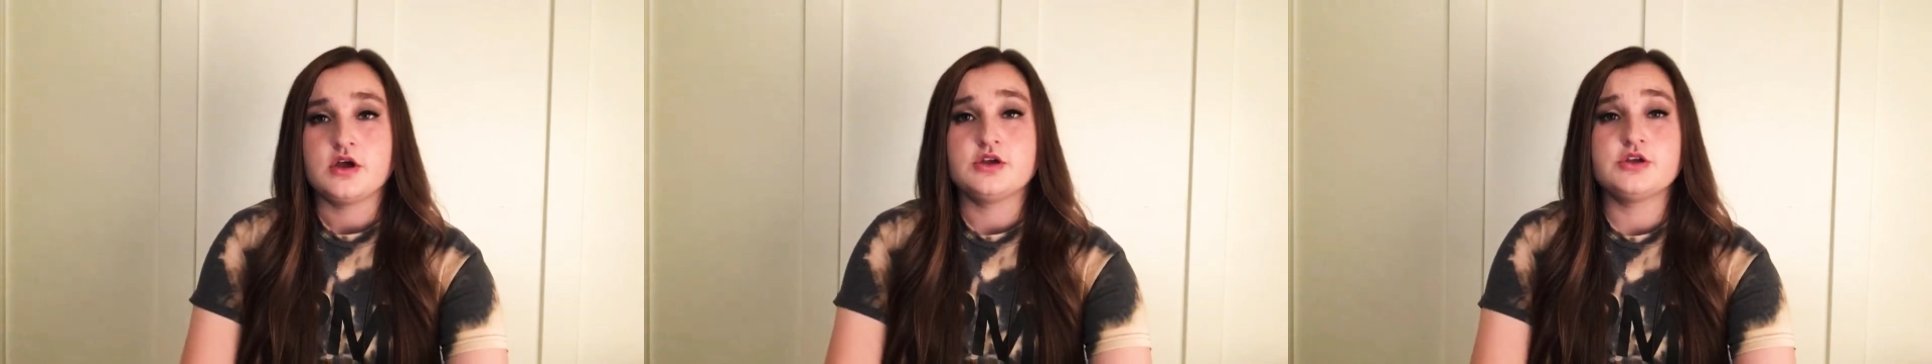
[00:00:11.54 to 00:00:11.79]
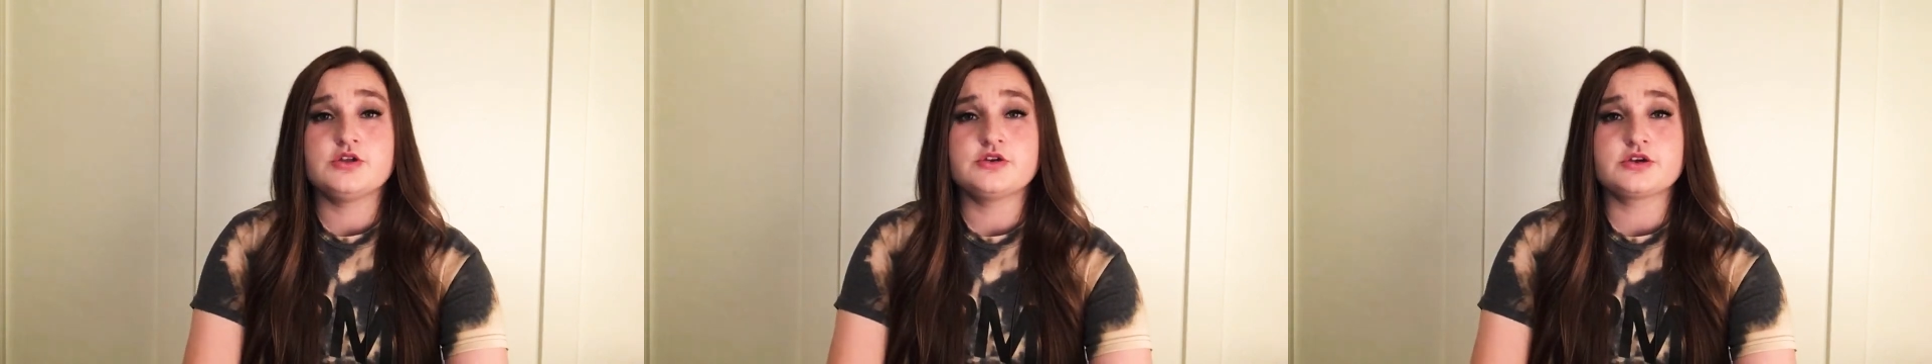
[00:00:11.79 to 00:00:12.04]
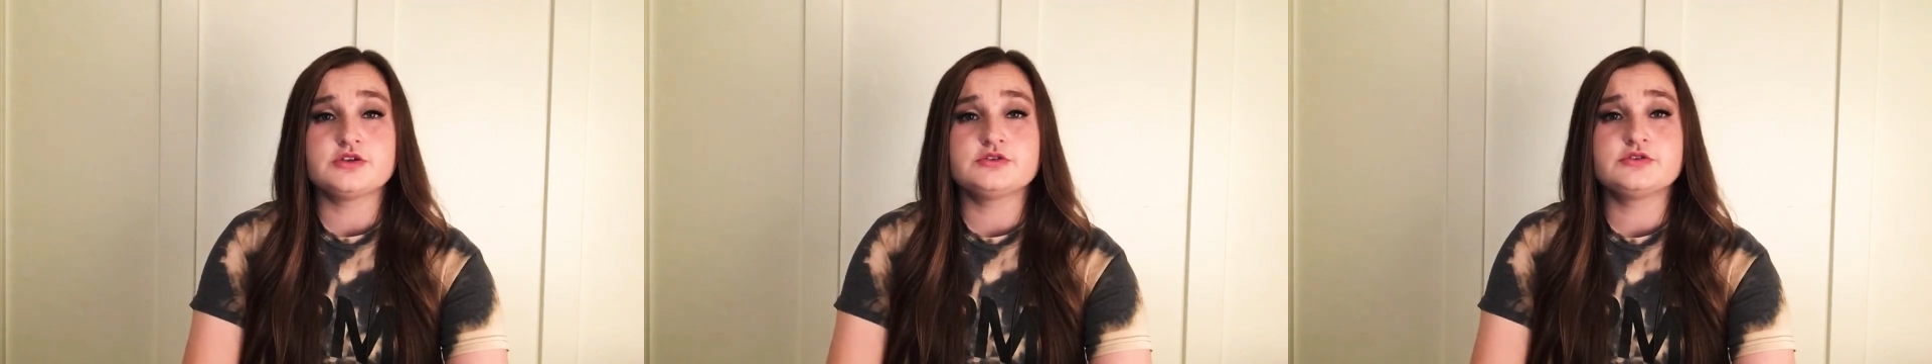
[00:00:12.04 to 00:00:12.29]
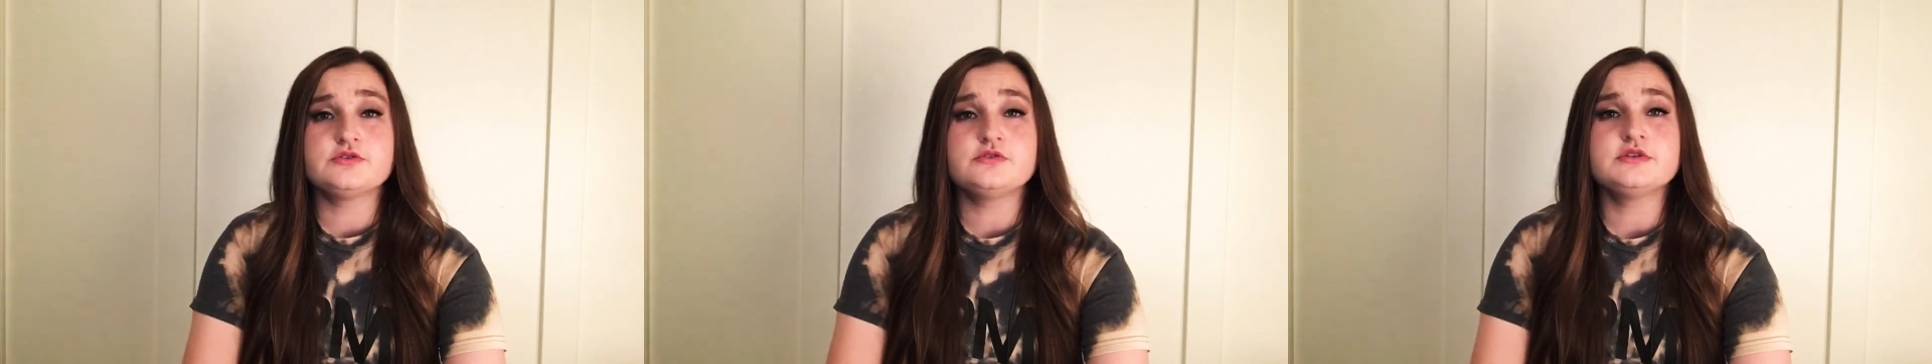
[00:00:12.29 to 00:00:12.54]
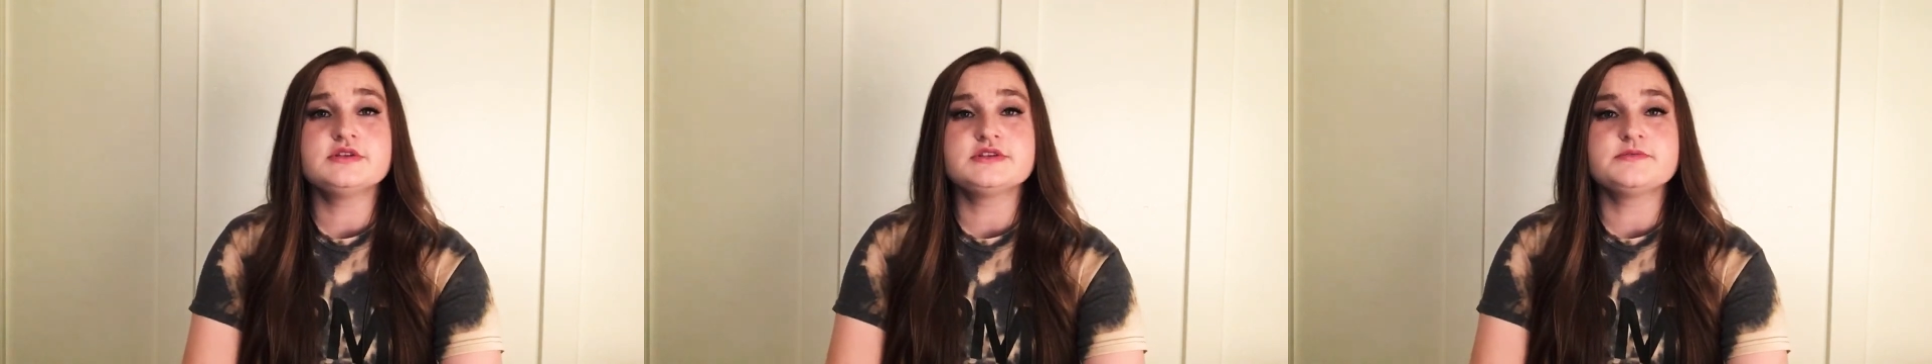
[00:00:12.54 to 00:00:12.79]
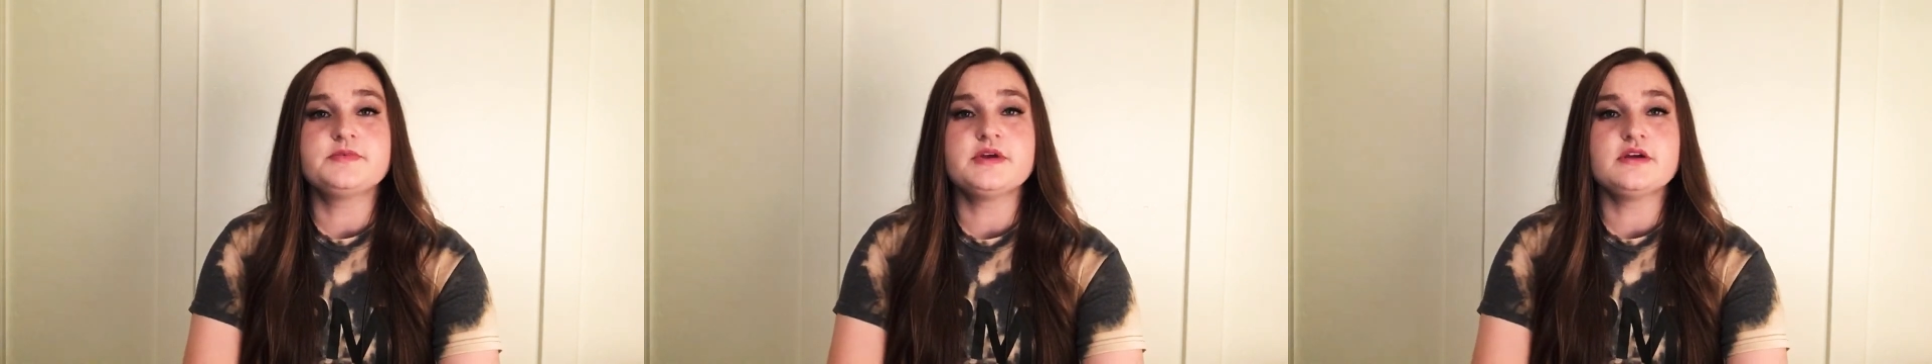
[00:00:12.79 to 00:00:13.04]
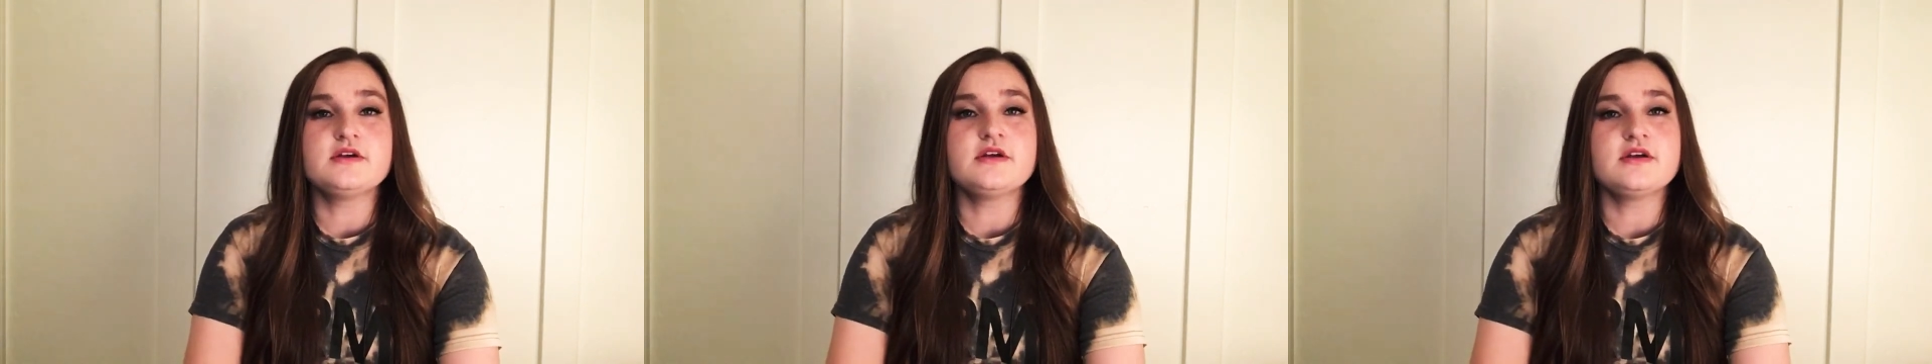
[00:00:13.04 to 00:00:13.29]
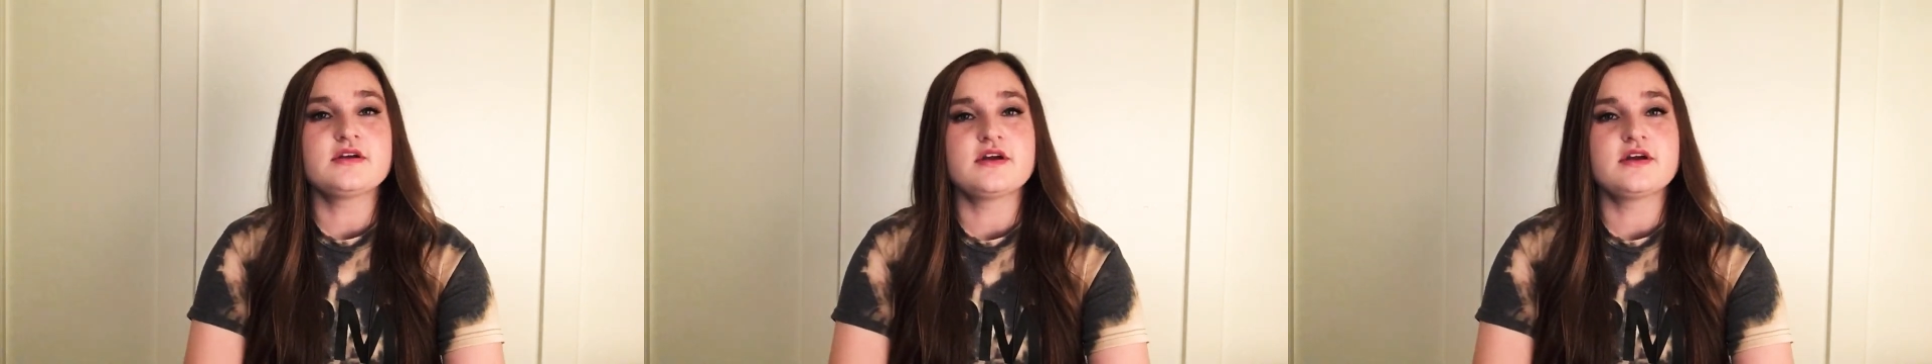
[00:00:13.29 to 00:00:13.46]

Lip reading: You're looking to disappear